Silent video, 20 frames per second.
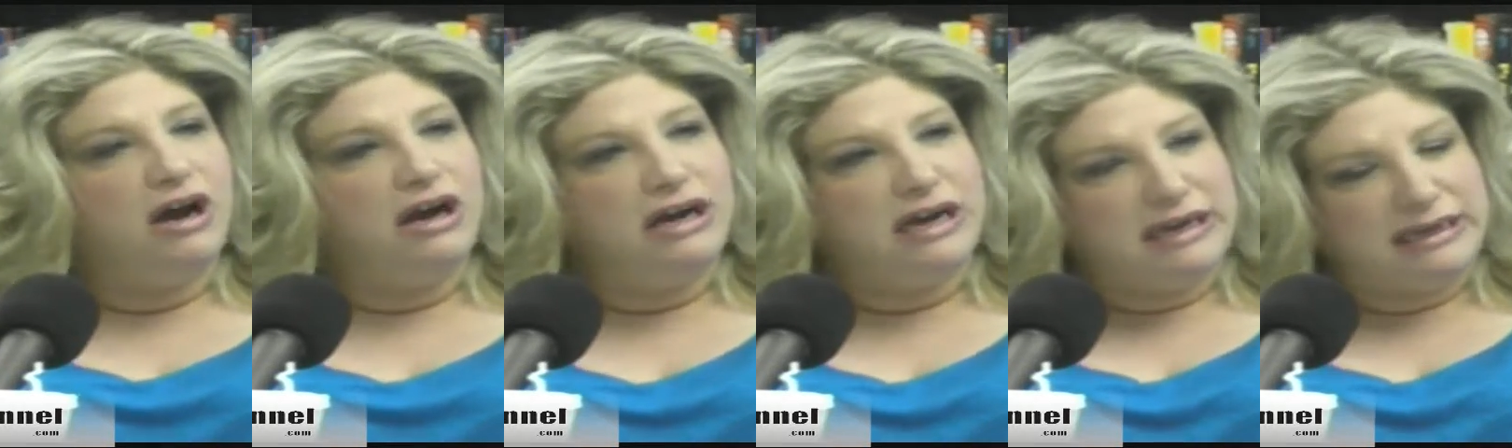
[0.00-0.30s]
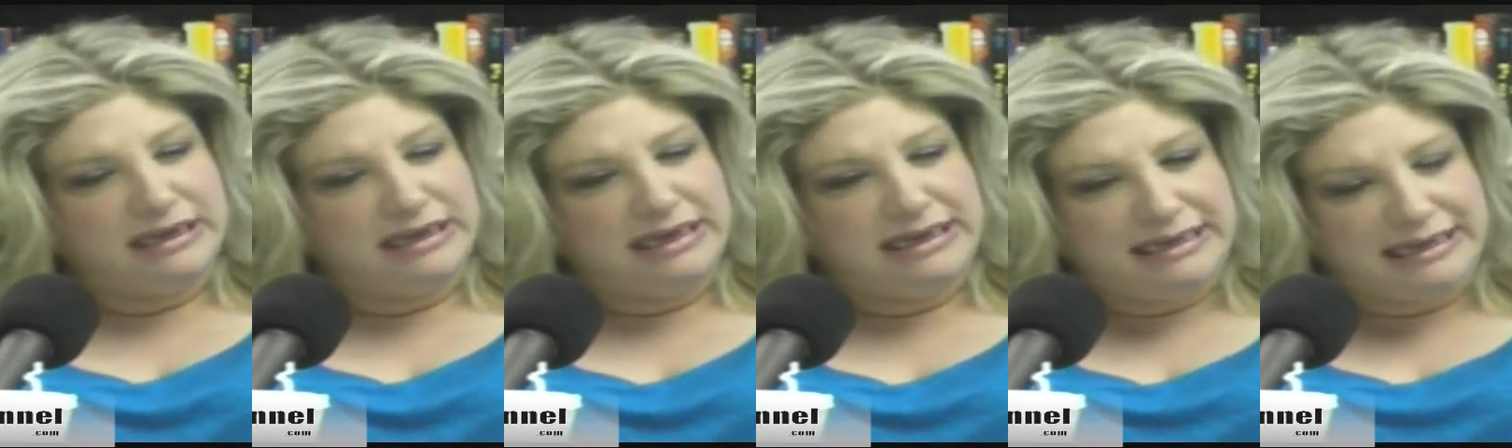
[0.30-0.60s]

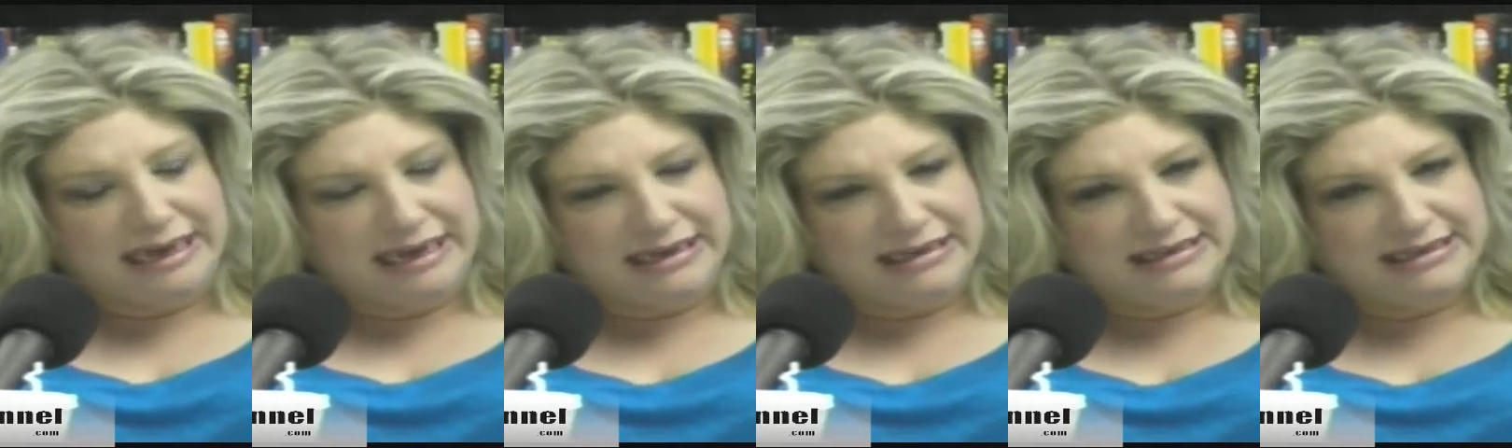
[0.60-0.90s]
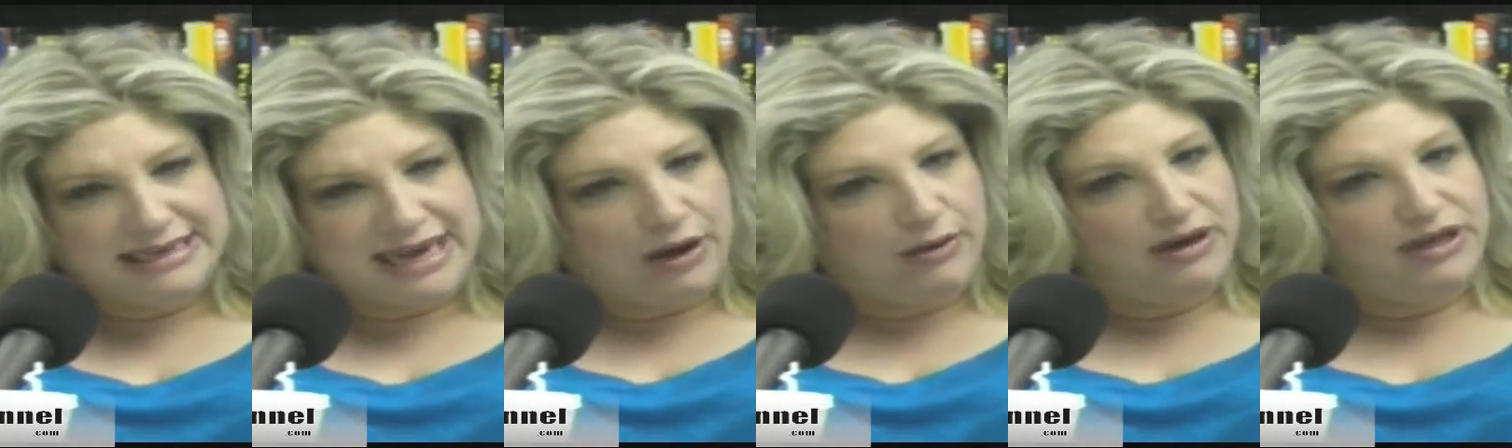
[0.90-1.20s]
and uh,
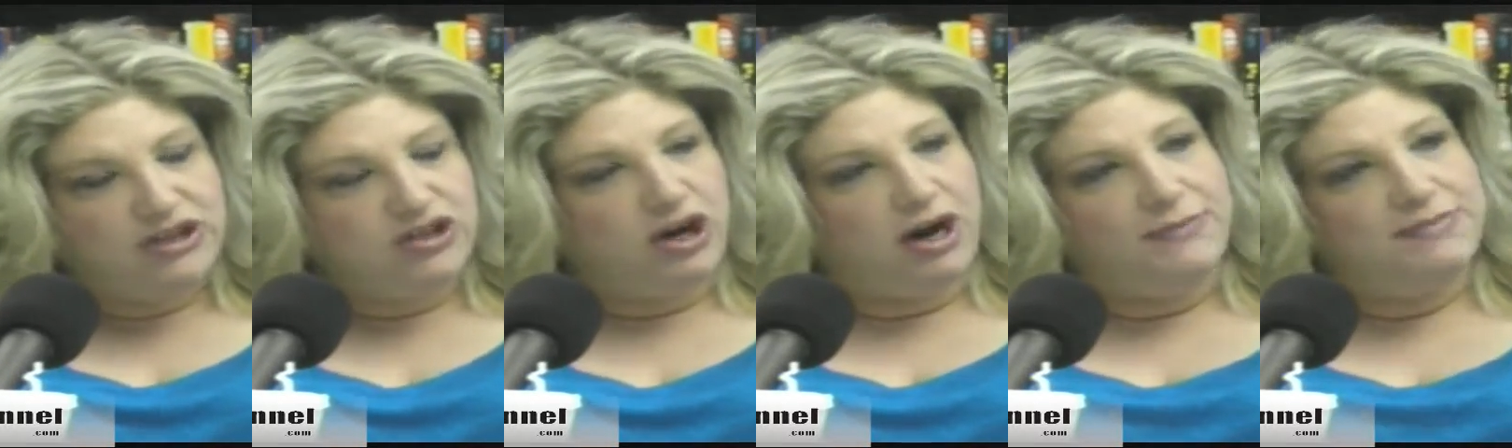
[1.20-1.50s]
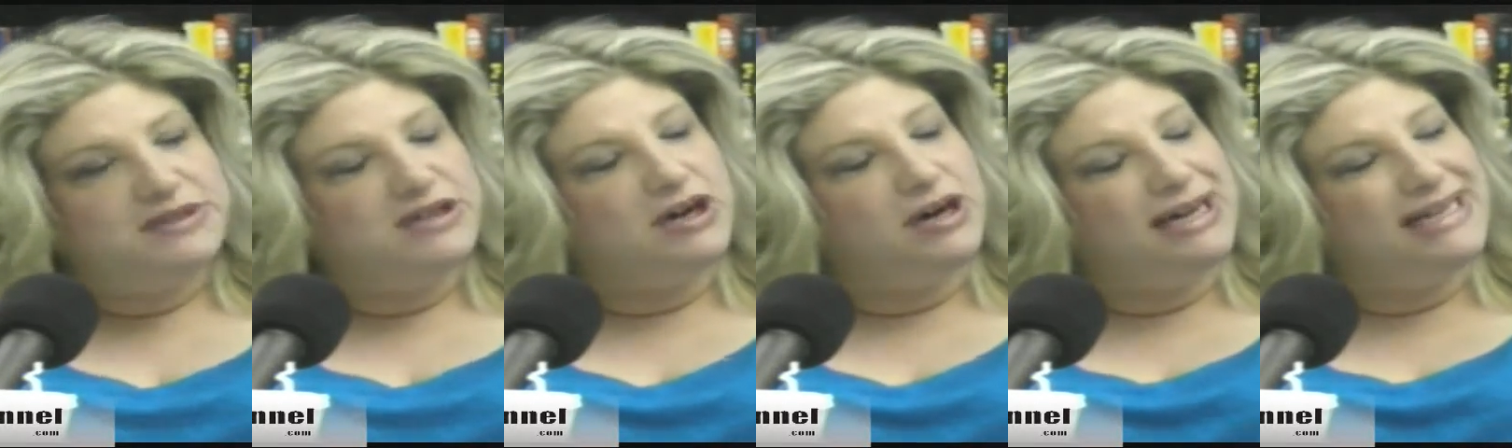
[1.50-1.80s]
scouting
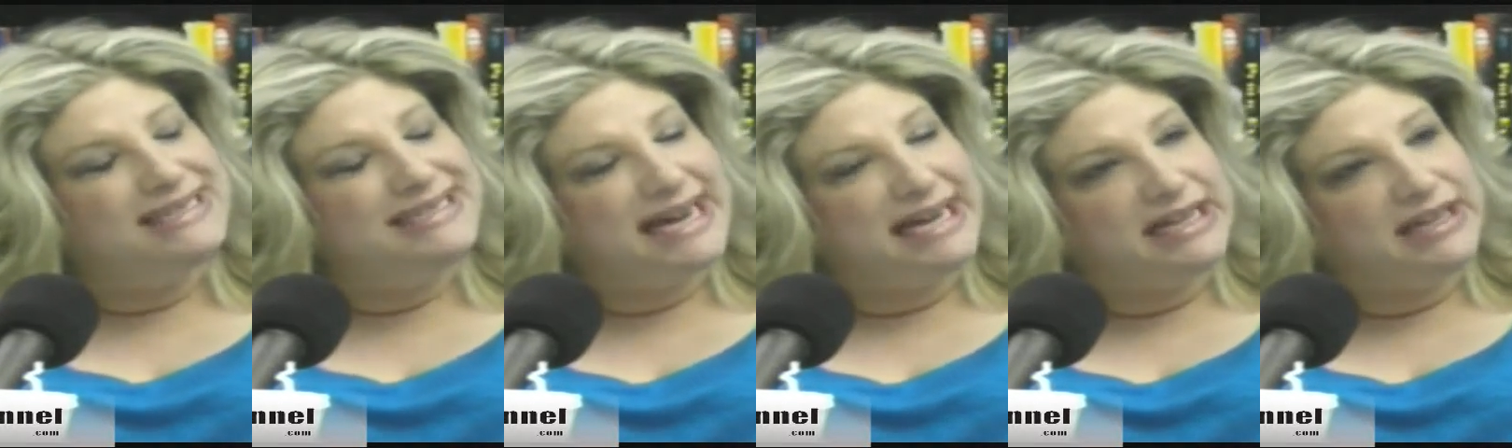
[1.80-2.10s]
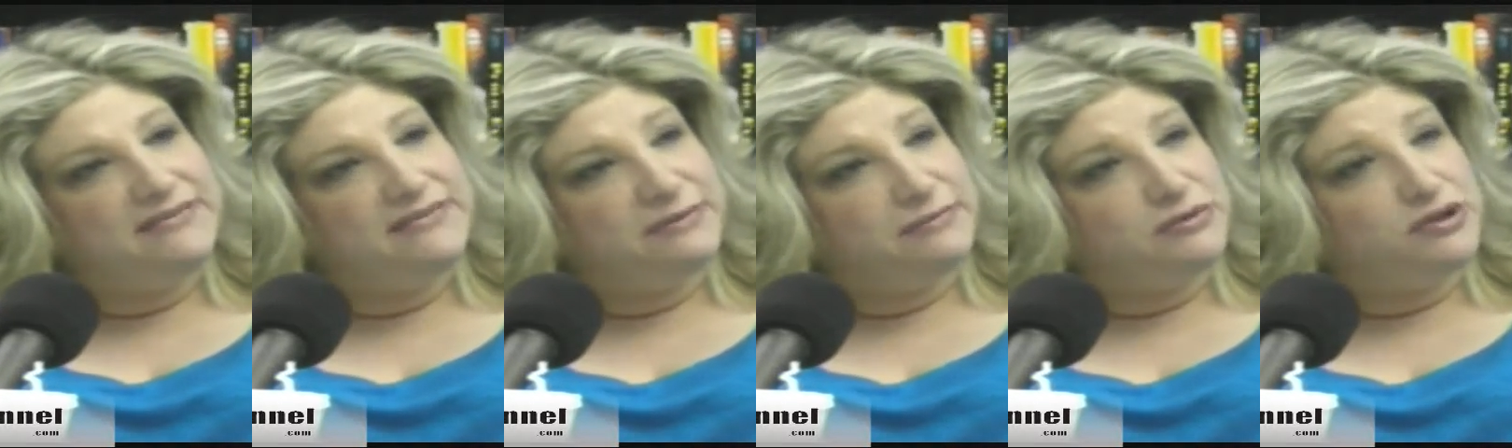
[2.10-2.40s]
top ta
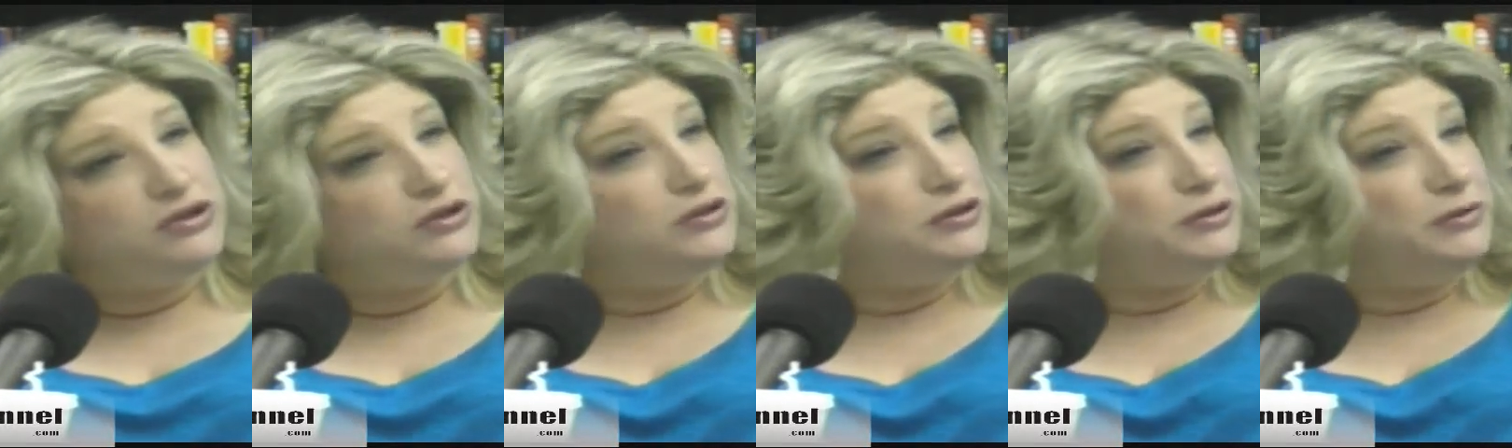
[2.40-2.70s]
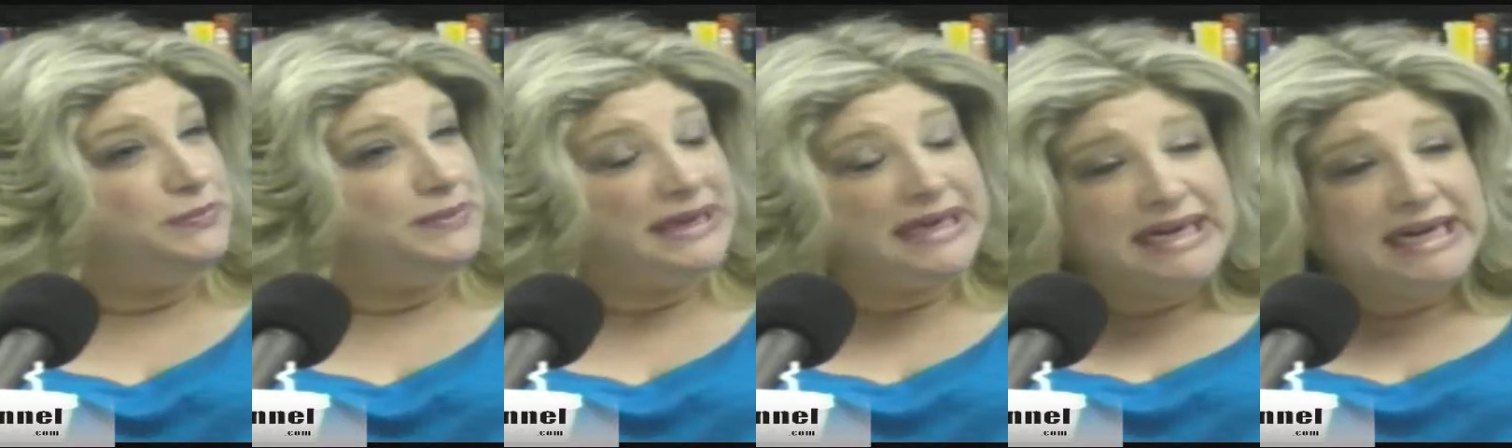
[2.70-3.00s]
talent from
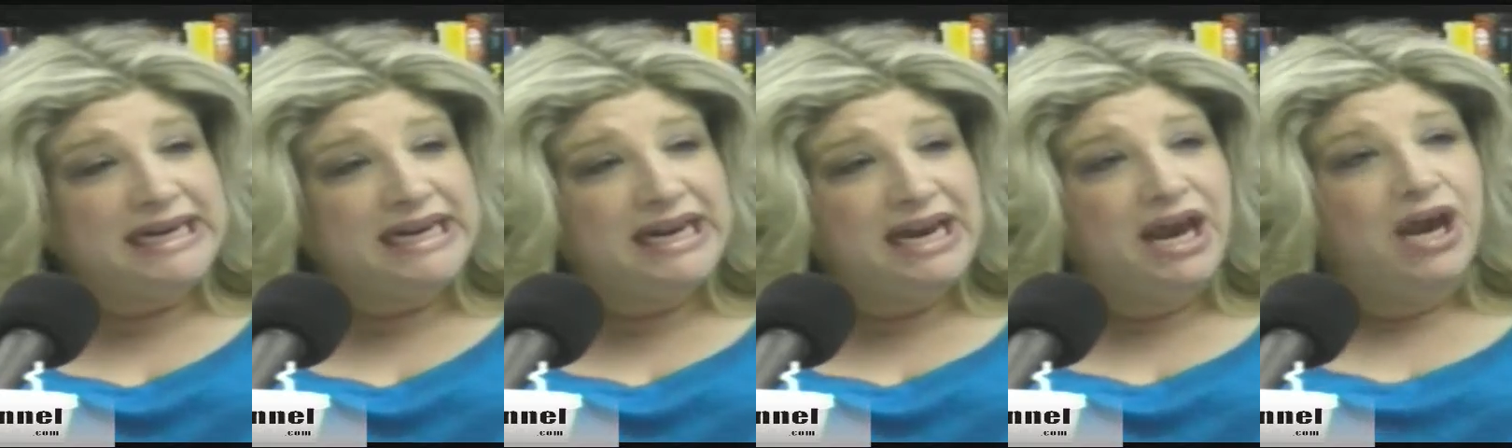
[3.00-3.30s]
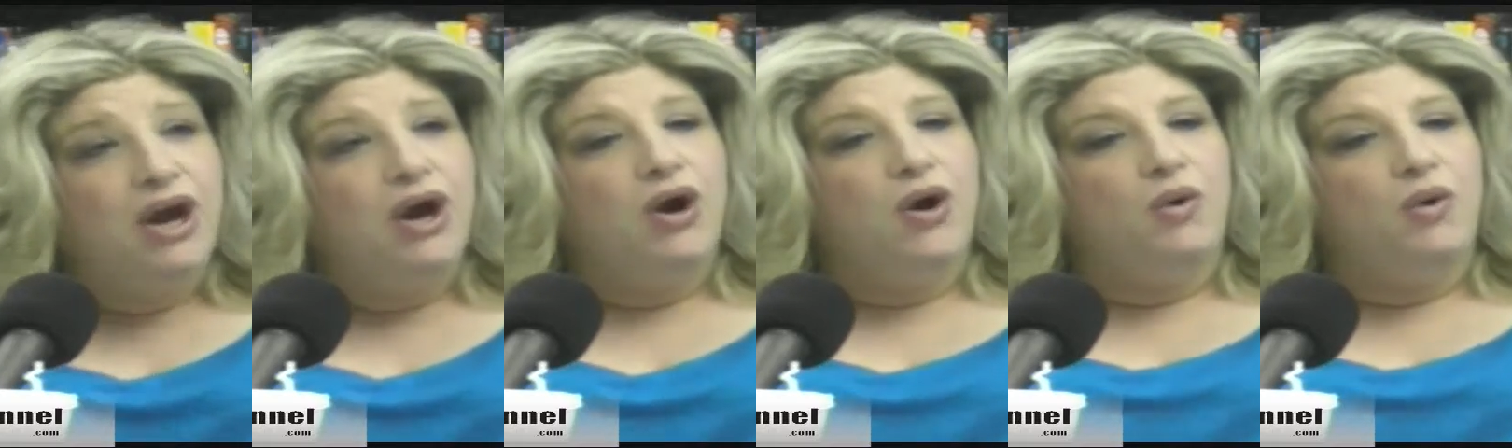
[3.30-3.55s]
Junior B. Mm -hmm.